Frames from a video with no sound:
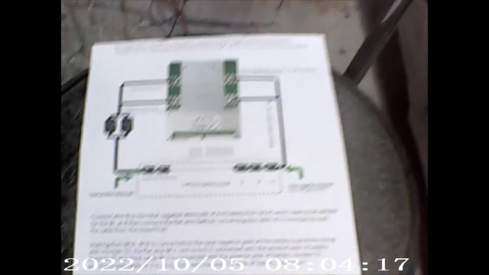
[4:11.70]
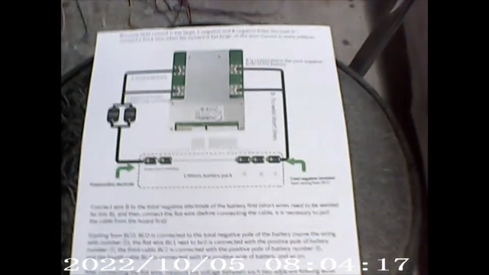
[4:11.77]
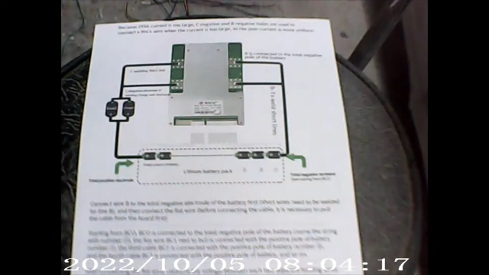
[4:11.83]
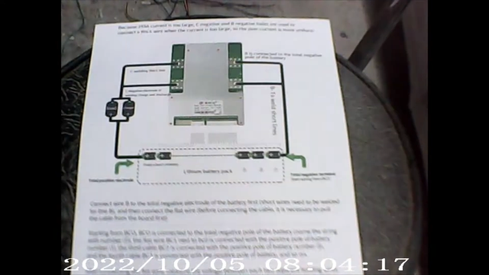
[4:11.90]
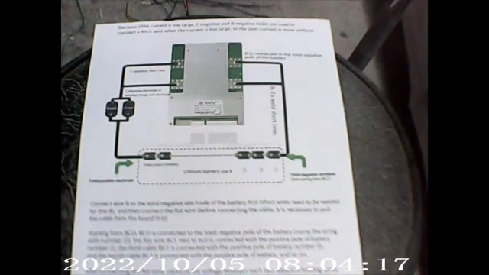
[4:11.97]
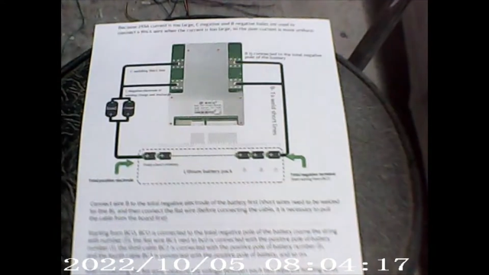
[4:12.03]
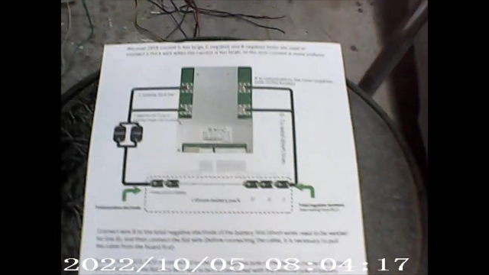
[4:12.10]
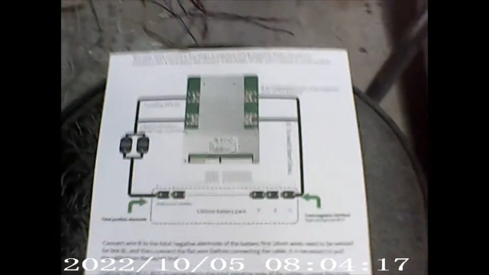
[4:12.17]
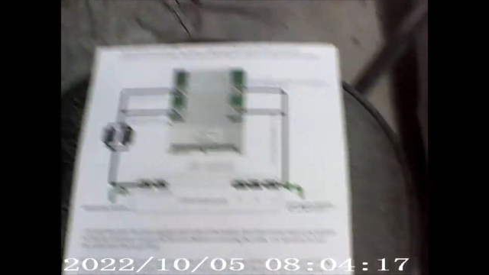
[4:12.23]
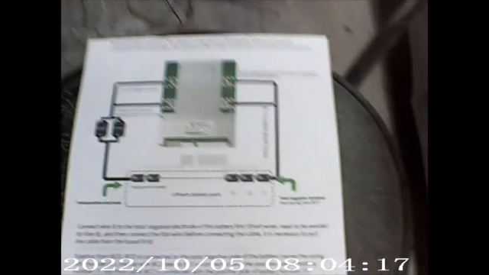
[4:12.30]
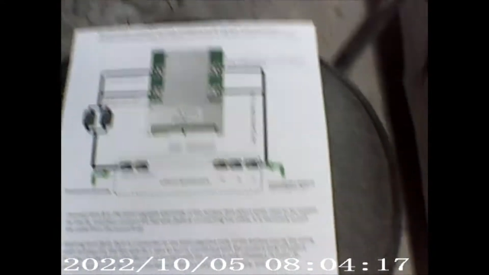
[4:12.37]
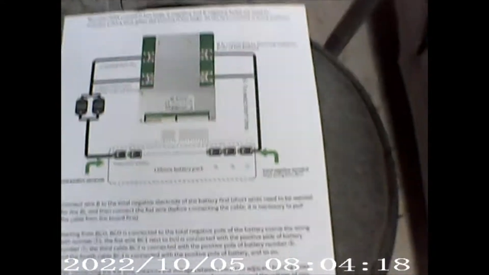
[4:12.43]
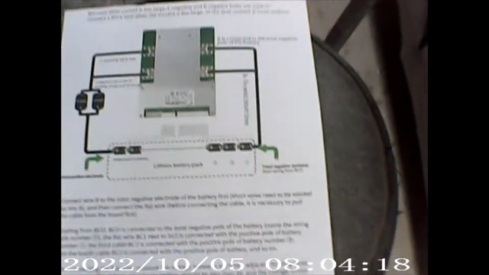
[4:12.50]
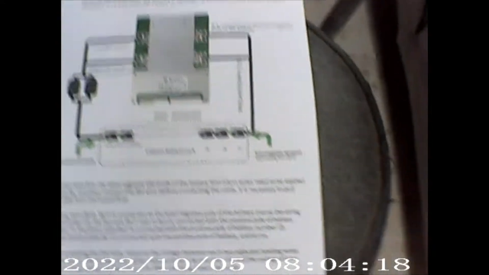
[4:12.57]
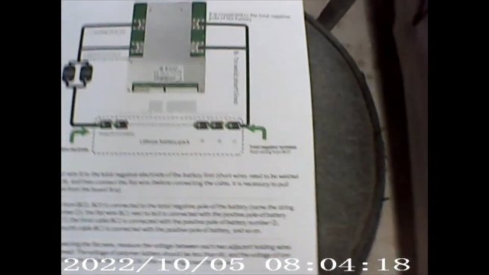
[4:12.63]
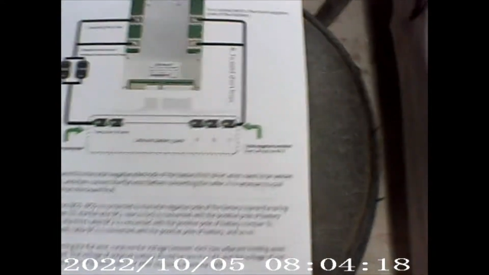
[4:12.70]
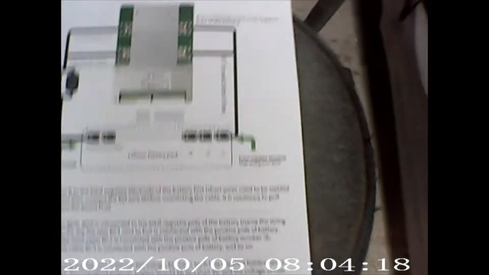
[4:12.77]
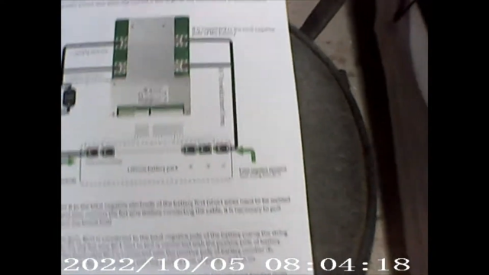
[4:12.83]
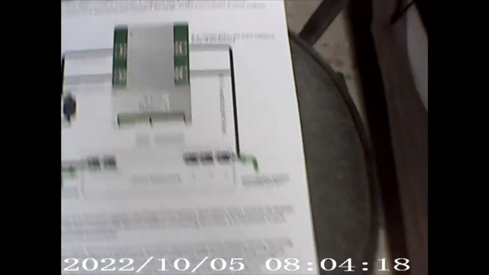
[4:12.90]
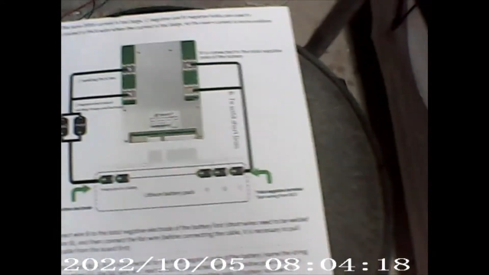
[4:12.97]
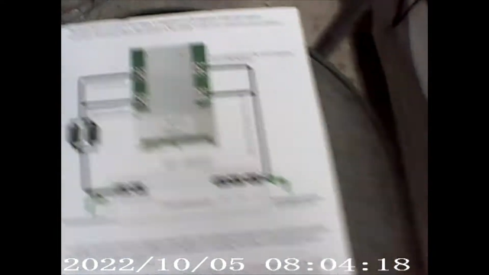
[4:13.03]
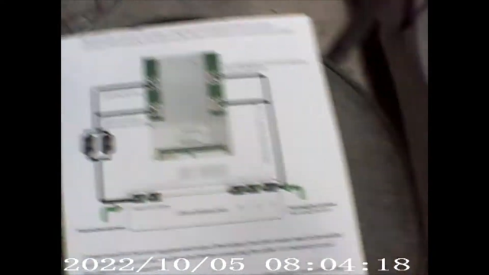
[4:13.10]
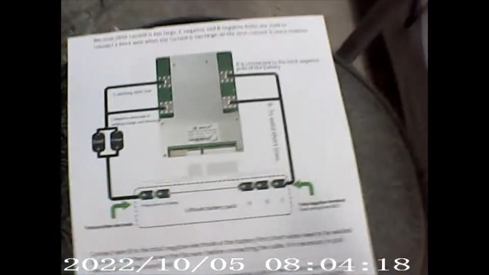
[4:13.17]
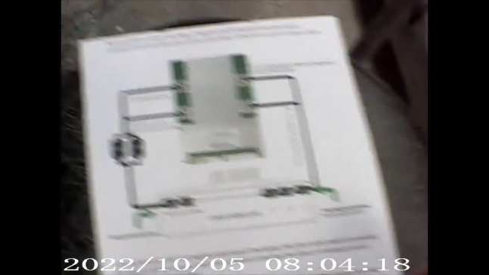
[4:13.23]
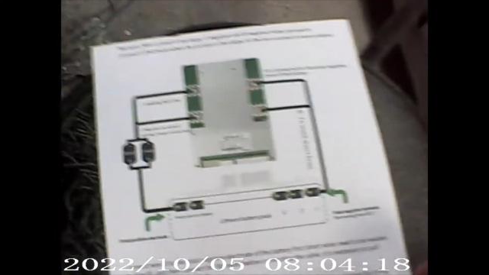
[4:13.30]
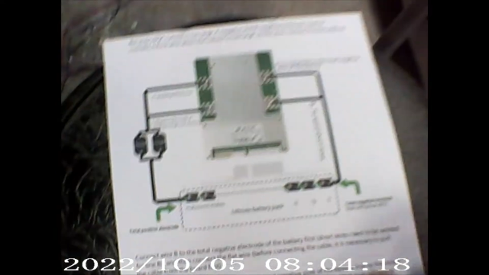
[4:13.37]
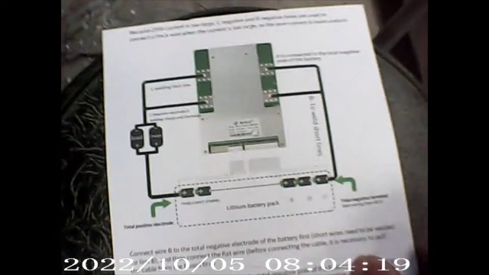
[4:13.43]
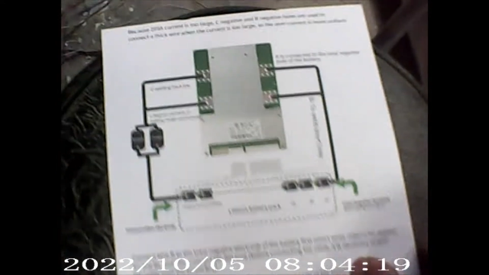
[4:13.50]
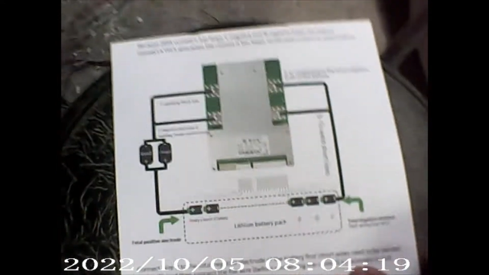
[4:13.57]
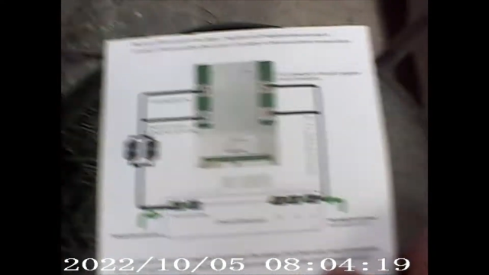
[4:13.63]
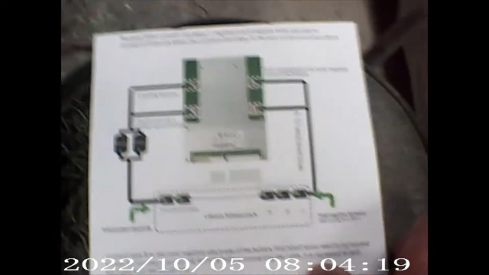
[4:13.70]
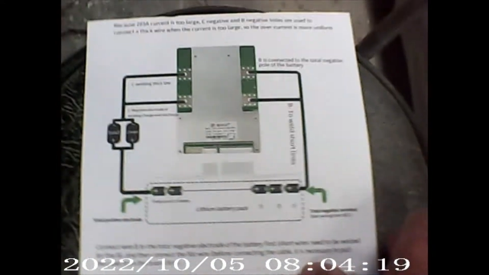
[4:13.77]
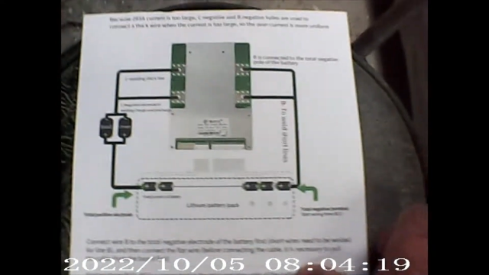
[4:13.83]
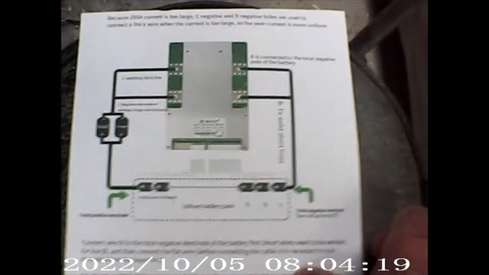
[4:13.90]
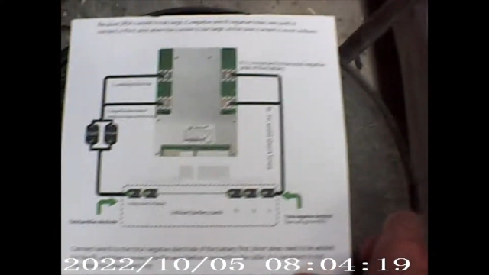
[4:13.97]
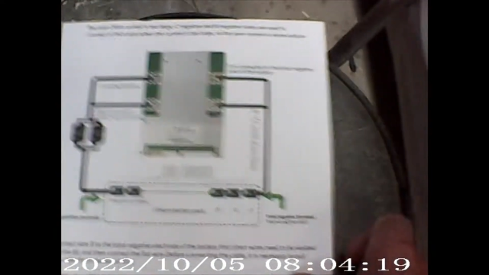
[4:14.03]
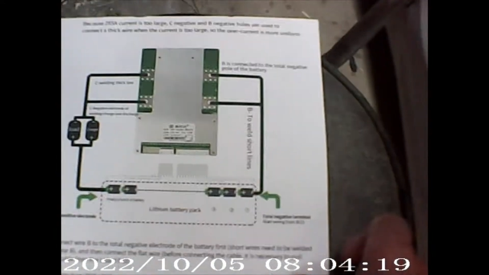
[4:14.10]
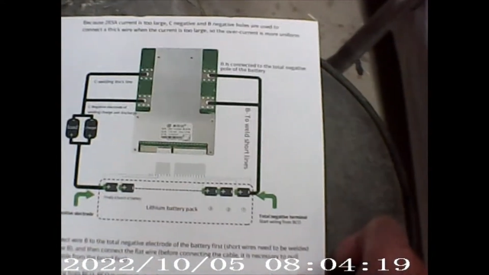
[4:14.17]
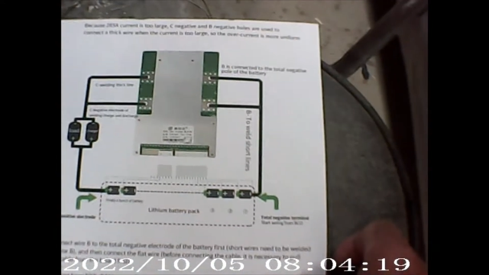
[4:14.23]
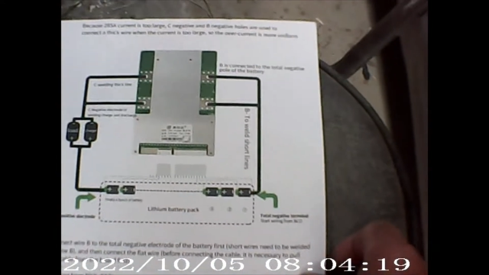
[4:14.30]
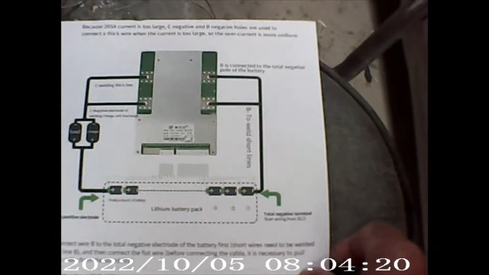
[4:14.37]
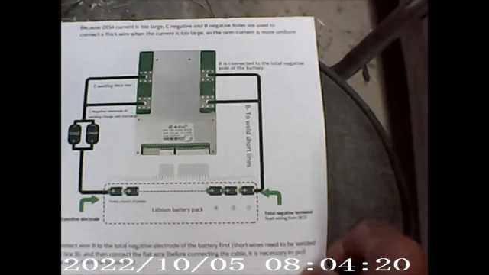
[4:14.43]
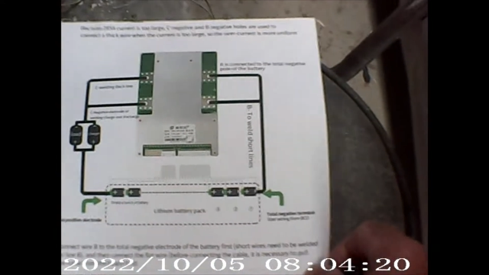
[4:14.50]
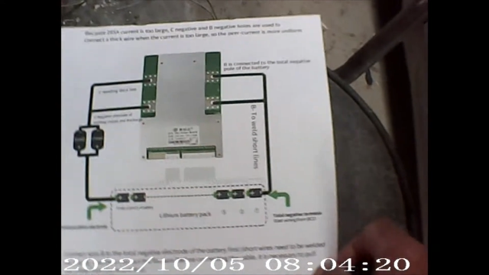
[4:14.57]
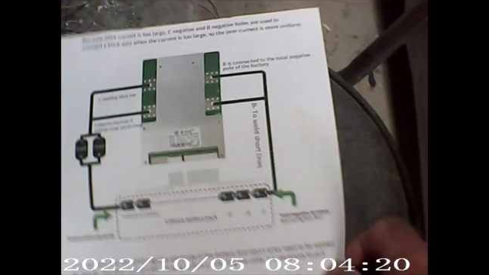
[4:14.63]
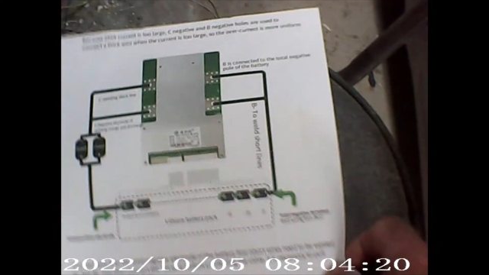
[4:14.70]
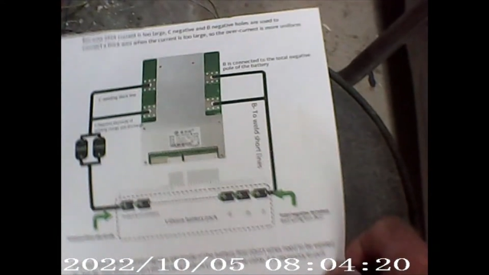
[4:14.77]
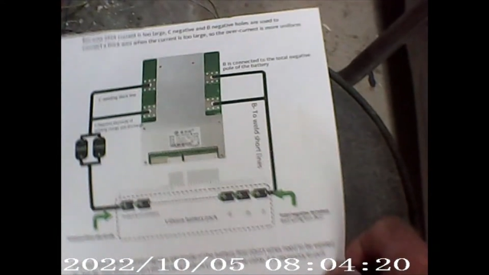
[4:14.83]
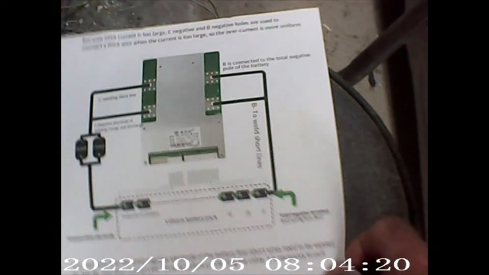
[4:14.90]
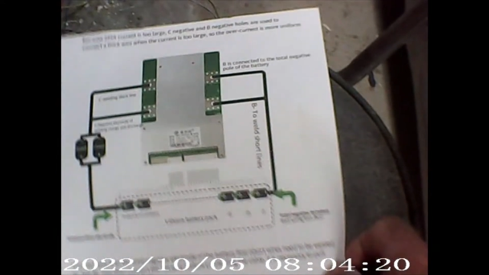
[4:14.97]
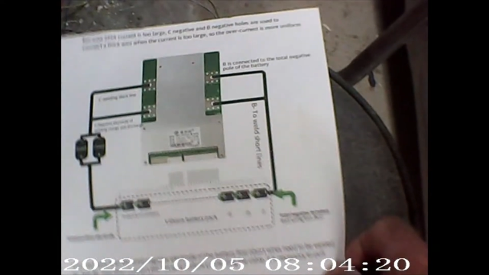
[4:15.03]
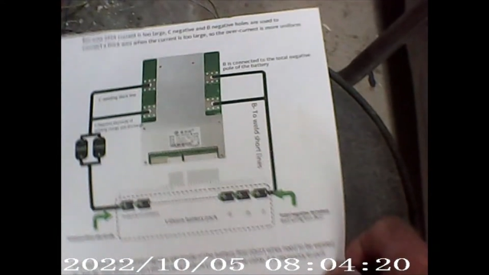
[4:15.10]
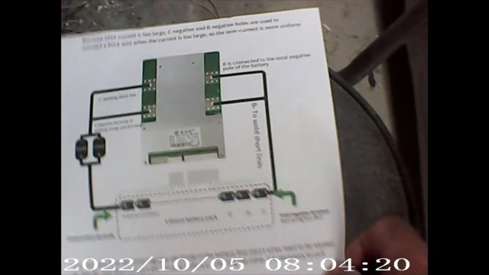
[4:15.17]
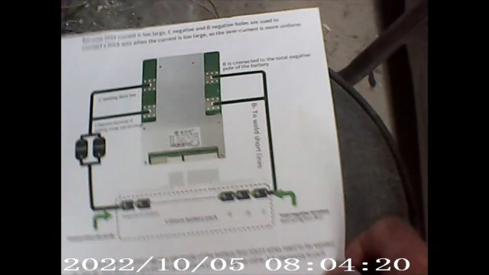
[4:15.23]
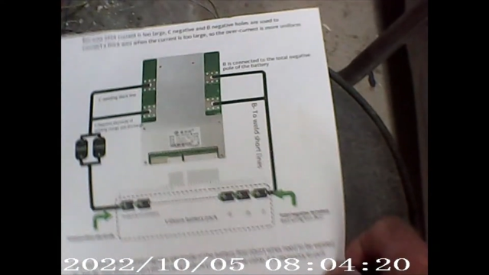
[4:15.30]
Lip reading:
(no speaker visible)